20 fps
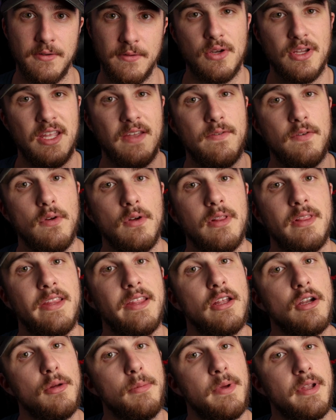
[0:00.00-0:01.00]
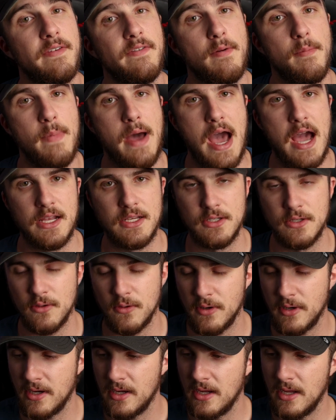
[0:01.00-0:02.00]
So to give you a little bit of a
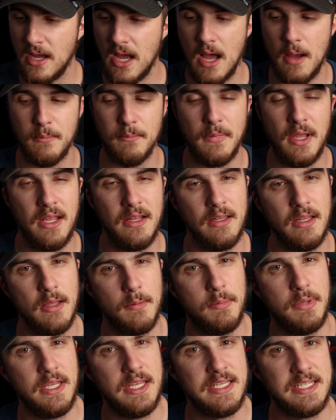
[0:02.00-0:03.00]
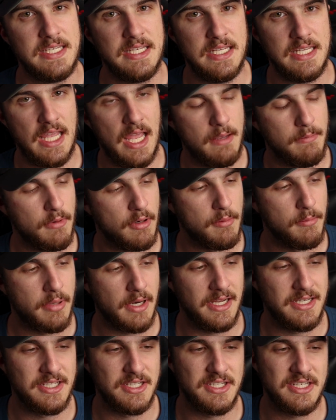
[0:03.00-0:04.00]
backstory, I'm mainly a PC gamer, but
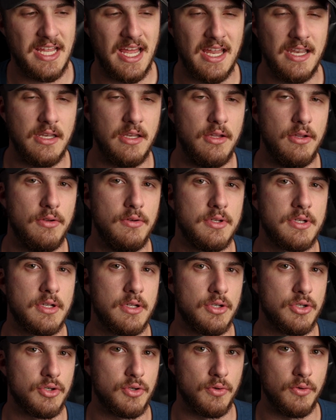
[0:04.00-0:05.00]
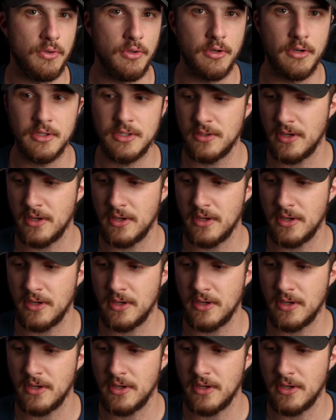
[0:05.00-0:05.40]
I just tend to use controller.